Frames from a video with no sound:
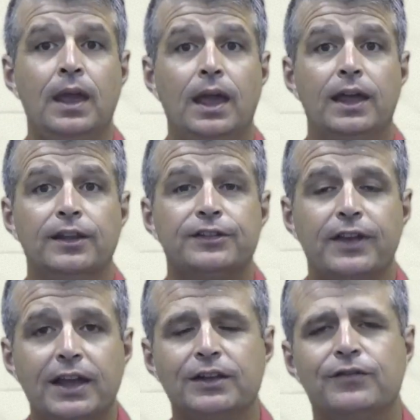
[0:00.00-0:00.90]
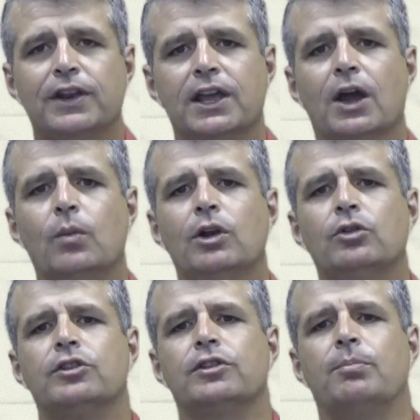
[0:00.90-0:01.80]
In the second video, we
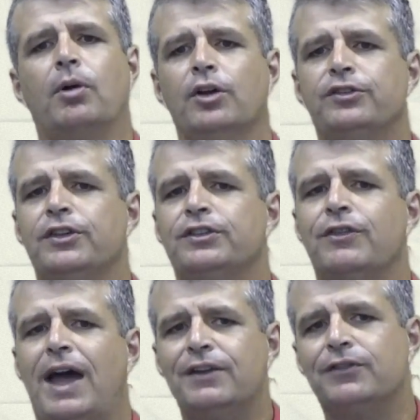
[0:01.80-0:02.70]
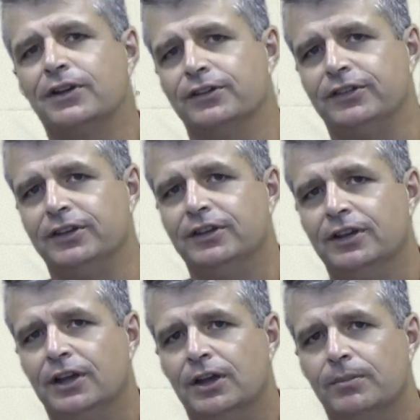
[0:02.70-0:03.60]
looked at the process of advocacy,
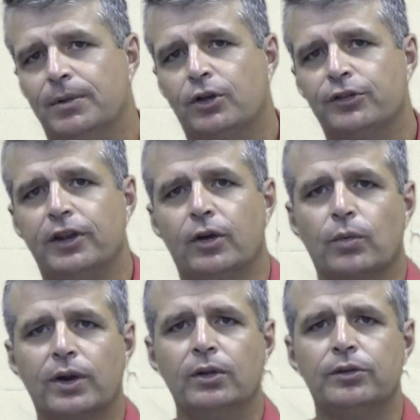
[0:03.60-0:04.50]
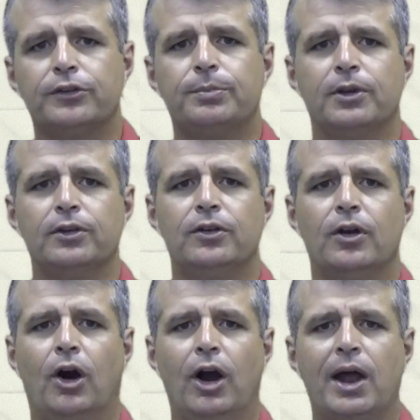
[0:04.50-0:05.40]
because in a real dispute,
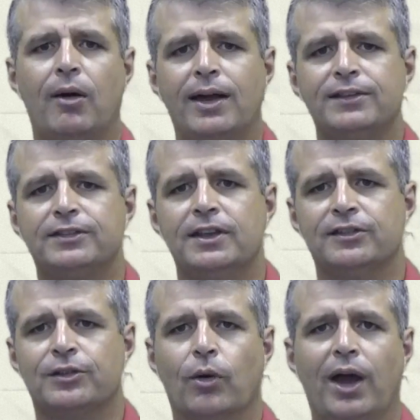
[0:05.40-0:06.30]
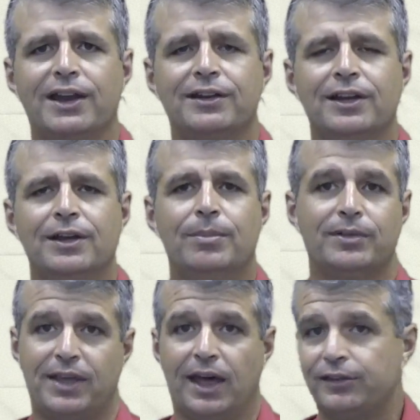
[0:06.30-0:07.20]
IRAC is great, but
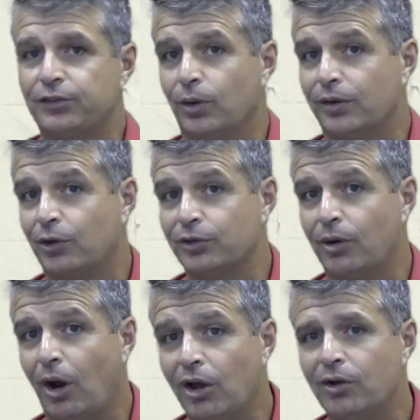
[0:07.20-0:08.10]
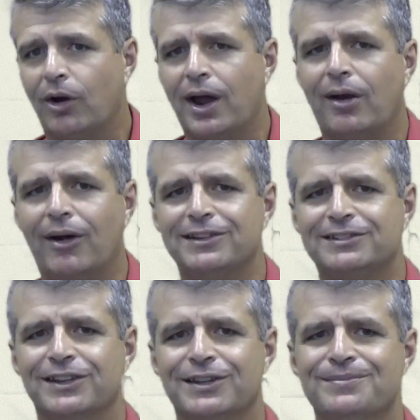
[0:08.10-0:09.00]
the other side have got their own IRAC,
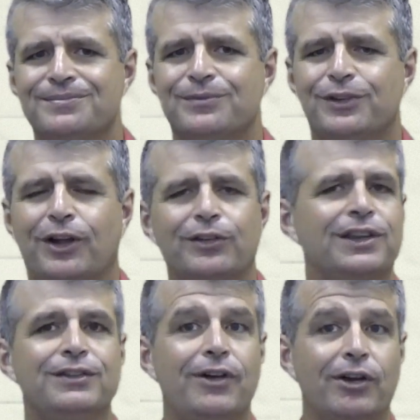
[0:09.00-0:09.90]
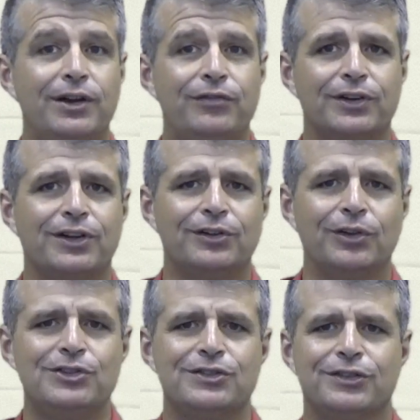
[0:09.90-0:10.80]
resulting in very different
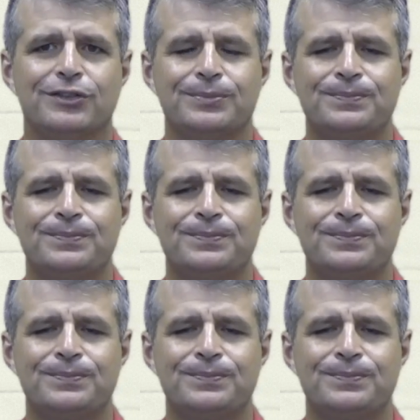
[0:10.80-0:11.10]
conclusions.